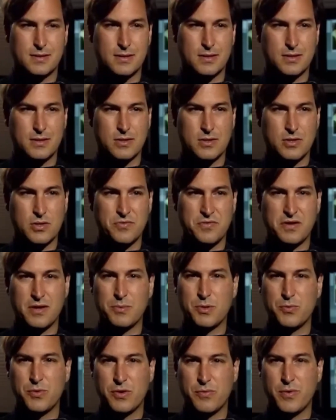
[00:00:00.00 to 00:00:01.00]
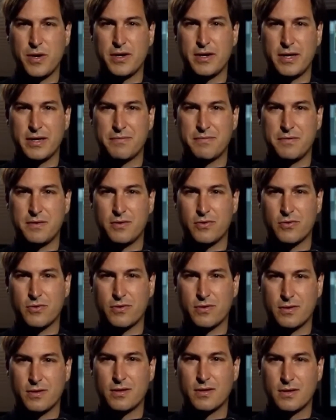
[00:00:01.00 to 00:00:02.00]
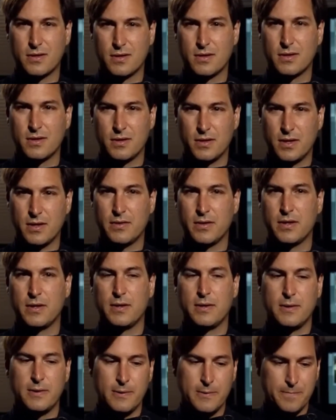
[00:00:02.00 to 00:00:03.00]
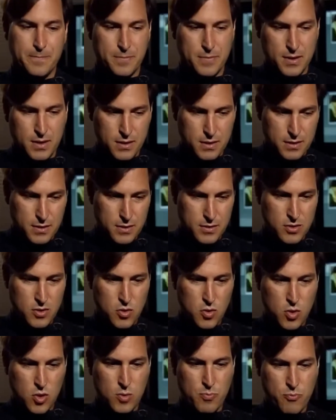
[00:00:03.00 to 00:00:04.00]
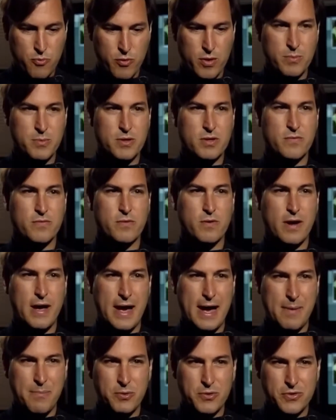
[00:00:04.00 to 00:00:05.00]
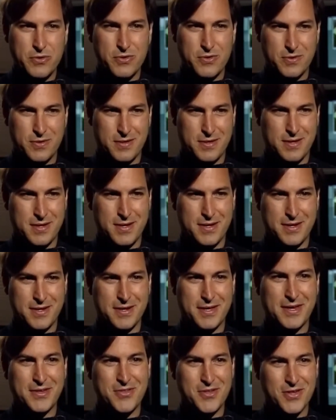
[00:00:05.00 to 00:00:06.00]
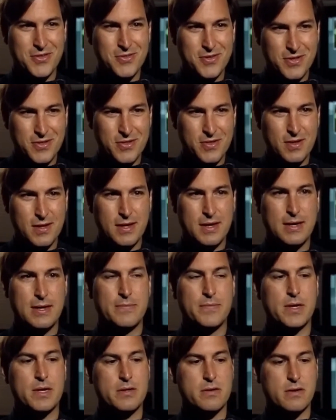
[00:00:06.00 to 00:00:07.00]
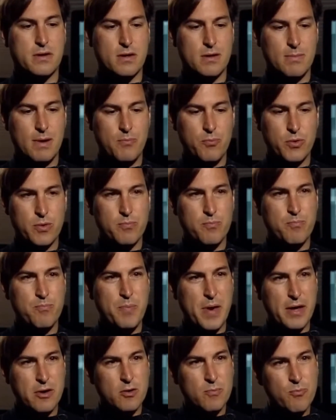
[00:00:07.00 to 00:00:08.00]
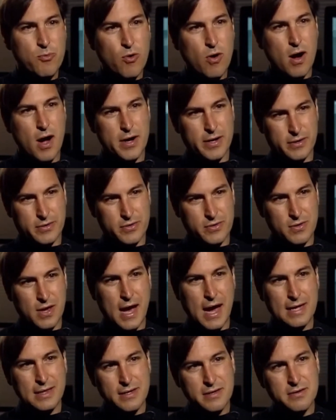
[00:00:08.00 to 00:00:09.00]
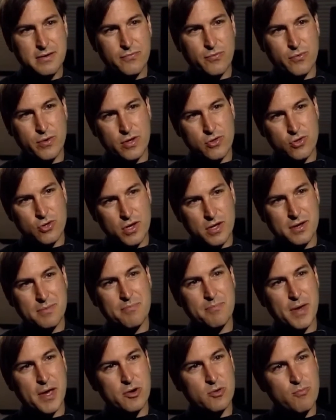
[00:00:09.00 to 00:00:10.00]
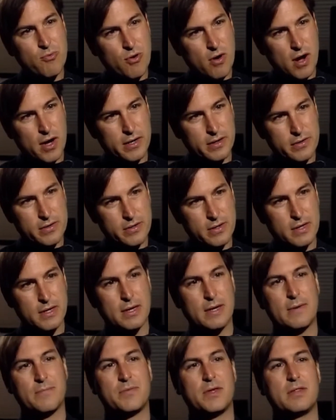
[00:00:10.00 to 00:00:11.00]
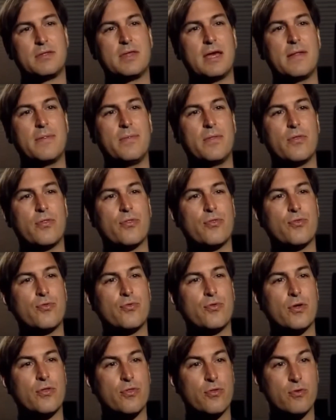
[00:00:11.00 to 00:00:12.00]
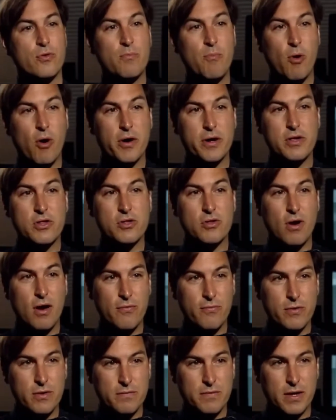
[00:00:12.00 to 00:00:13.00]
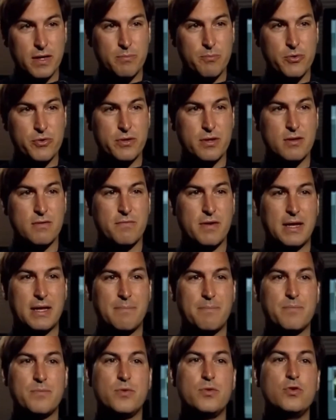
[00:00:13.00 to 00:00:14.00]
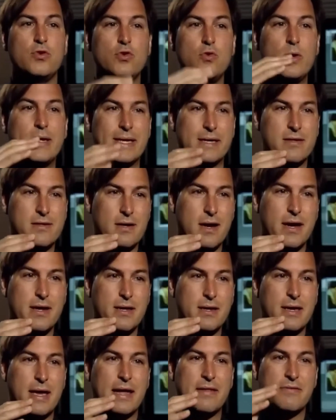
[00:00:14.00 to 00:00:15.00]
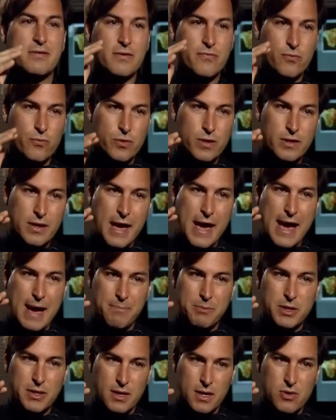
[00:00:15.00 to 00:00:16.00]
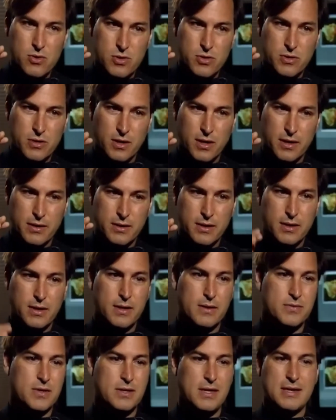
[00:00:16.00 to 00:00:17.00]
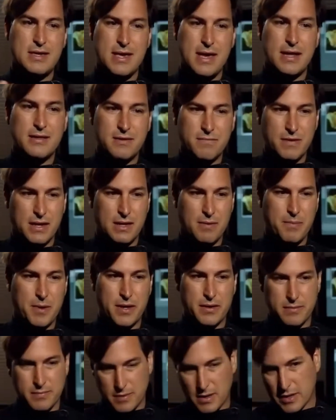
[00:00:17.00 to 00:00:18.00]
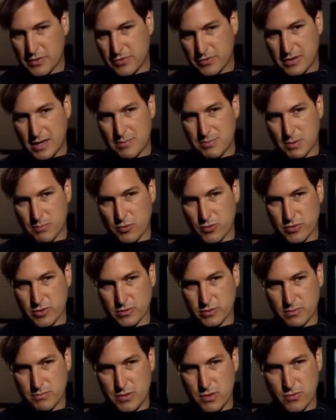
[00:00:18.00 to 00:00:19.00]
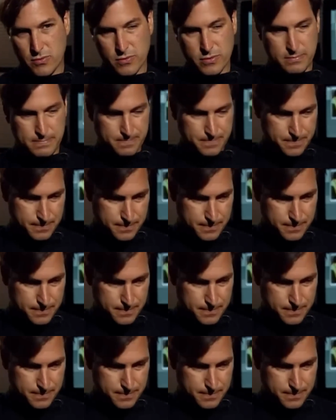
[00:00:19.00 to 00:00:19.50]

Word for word: All right. So tell me when you're ready and I can finish. Yeah, we're ready. Yeah. The, the whole premise for Apple's uh, existence is to come up with better products, highly differentiated, better products that then the, the third-party software developers can develop new and exciting and different applications on that they can't develop on other types of personal computers.